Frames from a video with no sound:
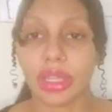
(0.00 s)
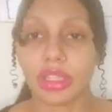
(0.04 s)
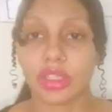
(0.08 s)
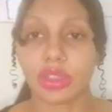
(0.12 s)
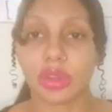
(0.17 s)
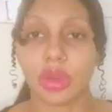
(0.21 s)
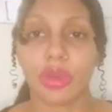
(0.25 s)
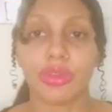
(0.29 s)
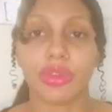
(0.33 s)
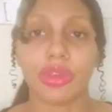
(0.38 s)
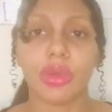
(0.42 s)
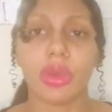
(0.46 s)

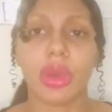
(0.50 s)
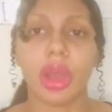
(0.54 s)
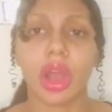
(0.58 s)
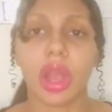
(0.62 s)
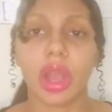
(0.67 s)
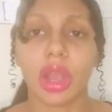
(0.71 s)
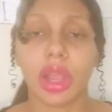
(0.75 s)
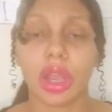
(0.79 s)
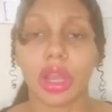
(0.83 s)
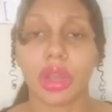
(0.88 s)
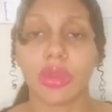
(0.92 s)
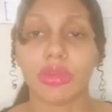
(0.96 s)
So if you
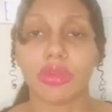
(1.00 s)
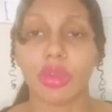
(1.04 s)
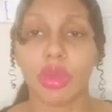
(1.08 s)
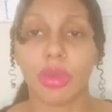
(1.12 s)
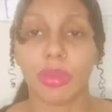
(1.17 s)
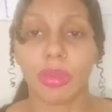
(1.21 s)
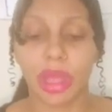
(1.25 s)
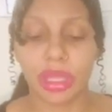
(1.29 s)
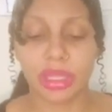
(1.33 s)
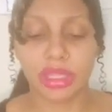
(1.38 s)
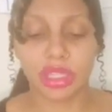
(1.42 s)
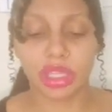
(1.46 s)
are in a
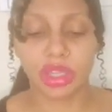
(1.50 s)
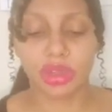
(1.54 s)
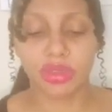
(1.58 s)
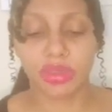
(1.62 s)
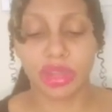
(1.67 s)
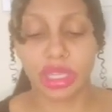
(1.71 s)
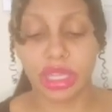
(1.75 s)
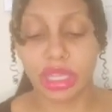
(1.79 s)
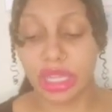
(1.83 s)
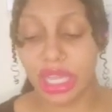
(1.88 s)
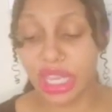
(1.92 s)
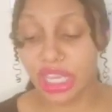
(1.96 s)
romantic
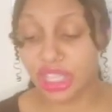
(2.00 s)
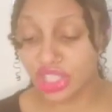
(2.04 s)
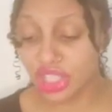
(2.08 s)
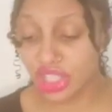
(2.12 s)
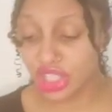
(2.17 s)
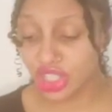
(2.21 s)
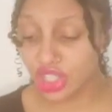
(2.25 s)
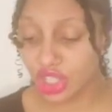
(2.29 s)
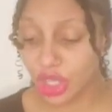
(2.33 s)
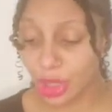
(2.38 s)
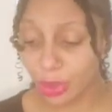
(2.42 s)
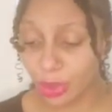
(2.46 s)

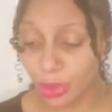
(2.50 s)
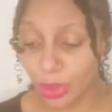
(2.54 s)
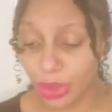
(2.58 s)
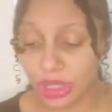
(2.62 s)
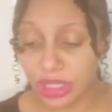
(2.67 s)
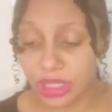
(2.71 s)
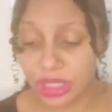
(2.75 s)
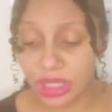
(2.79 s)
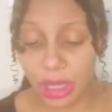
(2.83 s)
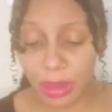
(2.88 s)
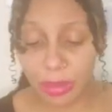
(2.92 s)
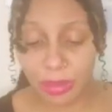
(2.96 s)
relationship with
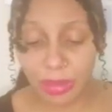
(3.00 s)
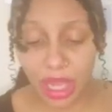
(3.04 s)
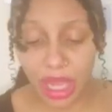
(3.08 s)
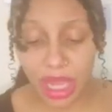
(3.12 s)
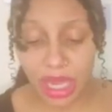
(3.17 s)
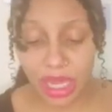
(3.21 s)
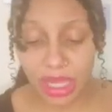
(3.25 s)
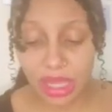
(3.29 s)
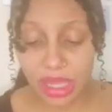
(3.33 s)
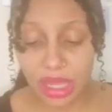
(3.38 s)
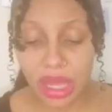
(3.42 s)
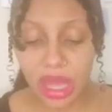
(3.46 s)

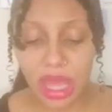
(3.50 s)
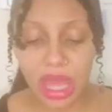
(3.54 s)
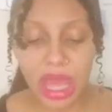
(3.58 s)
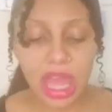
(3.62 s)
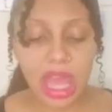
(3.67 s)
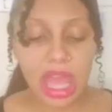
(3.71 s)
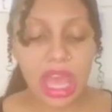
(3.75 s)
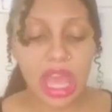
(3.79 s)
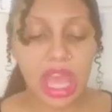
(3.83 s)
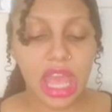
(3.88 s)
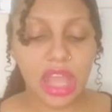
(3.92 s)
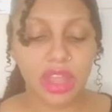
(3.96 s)
somebody
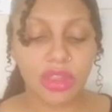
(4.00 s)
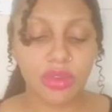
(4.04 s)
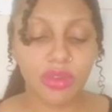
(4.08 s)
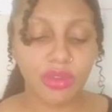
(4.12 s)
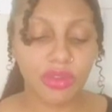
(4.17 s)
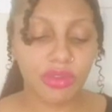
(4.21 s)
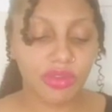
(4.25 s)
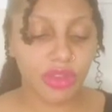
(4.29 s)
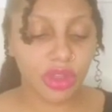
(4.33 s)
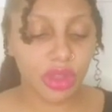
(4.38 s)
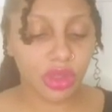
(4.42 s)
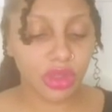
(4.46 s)
and you
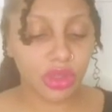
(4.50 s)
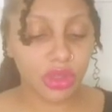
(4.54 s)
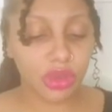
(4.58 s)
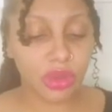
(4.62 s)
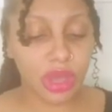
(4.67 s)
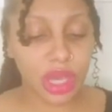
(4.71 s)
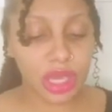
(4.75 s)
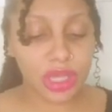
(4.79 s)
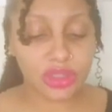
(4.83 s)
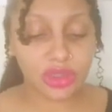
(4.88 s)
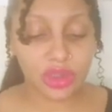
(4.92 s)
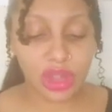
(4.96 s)
feel you
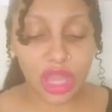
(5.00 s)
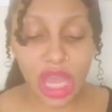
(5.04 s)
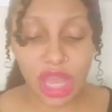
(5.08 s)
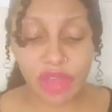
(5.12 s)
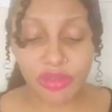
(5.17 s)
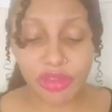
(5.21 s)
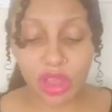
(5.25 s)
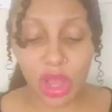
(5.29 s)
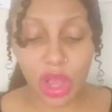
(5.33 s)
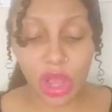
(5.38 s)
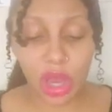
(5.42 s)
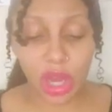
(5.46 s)
guys are
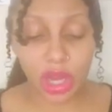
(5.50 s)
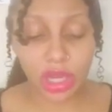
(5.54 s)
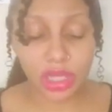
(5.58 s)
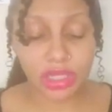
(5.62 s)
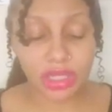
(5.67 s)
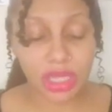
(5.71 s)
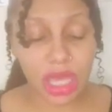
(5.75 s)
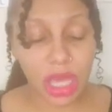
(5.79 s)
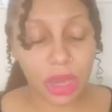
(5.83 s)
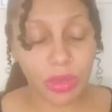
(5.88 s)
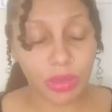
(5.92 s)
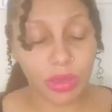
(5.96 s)
having a hard
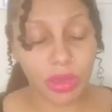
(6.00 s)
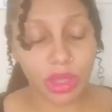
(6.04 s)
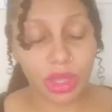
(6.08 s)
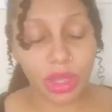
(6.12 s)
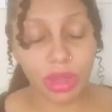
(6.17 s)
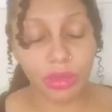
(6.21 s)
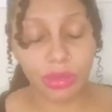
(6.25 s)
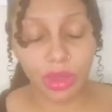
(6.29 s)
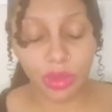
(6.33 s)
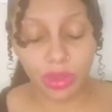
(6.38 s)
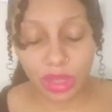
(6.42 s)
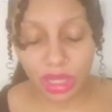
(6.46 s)
time with
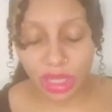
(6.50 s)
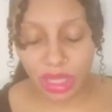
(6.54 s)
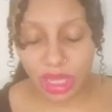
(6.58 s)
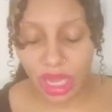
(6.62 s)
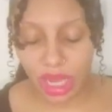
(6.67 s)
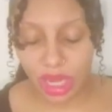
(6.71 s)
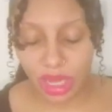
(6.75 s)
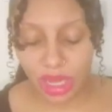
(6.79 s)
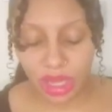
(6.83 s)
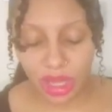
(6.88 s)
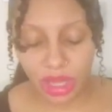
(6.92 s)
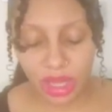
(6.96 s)

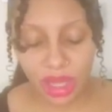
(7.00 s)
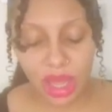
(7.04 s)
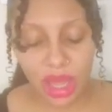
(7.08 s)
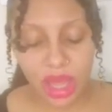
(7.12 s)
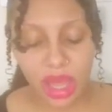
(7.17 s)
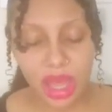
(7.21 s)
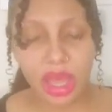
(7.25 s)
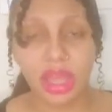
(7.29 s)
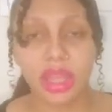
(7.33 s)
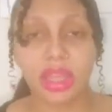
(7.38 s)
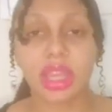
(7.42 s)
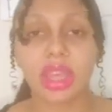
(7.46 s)
communicating,
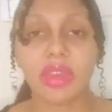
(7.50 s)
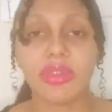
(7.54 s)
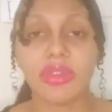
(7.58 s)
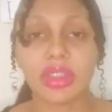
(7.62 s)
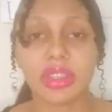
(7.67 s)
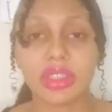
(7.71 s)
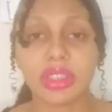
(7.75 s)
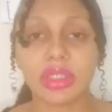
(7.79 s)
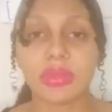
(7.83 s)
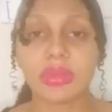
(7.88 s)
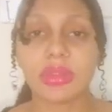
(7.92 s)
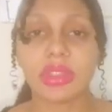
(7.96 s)
give it
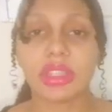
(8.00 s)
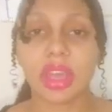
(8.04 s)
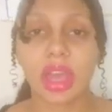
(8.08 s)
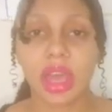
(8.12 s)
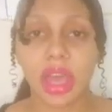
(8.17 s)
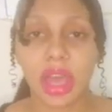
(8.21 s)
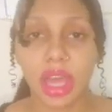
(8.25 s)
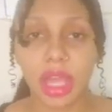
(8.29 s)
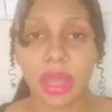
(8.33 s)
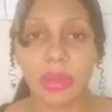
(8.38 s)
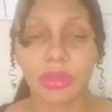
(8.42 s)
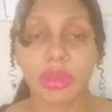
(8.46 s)
some
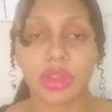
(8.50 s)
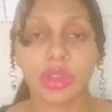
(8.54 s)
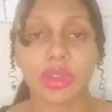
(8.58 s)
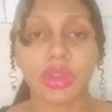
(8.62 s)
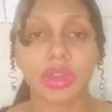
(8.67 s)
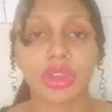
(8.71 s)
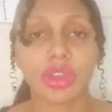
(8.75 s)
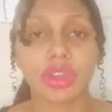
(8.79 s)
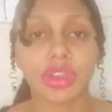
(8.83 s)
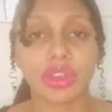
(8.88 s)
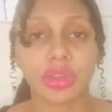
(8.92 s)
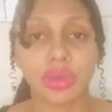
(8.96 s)
time. Your
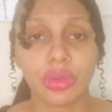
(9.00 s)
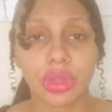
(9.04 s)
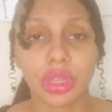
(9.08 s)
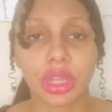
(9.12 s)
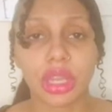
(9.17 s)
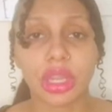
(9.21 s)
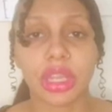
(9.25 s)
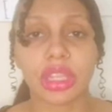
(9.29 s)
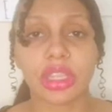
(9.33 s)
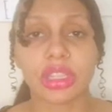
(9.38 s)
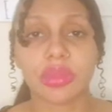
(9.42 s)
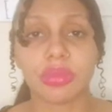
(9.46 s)
union
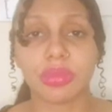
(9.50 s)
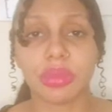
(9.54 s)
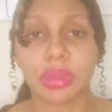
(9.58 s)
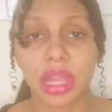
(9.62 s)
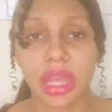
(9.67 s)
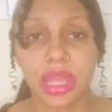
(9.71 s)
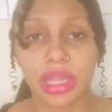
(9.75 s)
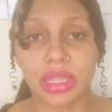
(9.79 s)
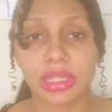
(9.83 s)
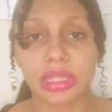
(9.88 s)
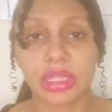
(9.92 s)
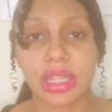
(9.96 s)
is
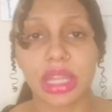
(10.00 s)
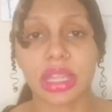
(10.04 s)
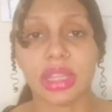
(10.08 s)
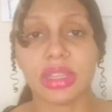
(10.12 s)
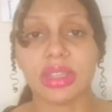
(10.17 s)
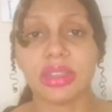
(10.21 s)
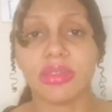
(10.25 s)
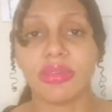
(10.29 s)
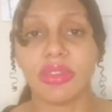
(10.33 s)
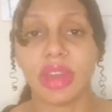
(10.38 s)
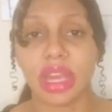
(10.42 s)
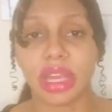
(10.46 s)
blessed and
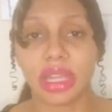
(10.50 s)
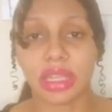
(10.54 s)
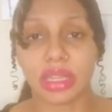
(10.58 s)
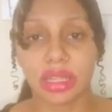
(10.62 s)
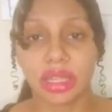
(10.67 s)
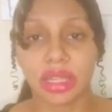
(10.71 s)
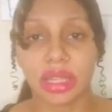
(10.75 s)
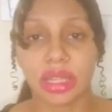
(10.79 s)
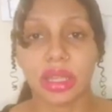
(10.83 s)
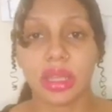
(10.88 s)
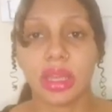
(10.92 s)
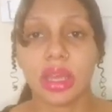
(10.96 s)

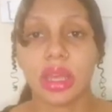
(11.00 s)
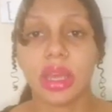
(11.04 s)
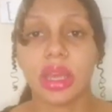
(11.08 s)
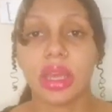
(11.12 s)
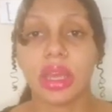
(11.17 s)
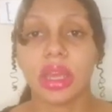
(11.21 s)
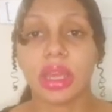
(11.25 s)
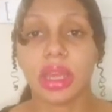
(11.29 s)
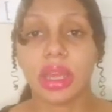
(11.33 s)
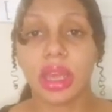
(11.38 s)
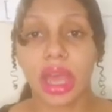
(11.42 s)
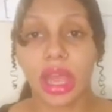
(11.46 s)
divinely
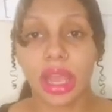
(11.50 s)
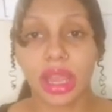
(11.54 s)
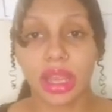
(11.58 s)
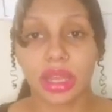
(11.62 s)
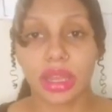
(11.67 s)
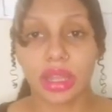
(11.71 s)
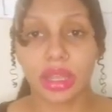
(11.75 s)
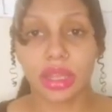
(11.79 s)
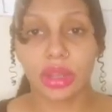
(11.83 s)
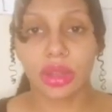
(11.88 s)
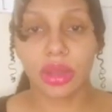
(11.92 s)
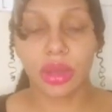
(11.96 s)

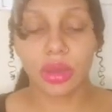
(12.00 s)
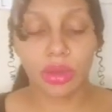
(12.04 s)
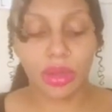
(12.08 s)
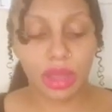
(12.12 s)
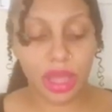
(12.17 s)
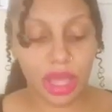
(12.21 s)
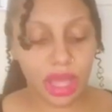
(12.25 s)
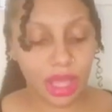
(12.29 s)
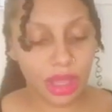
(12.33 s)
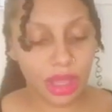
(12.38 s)
guided, okay?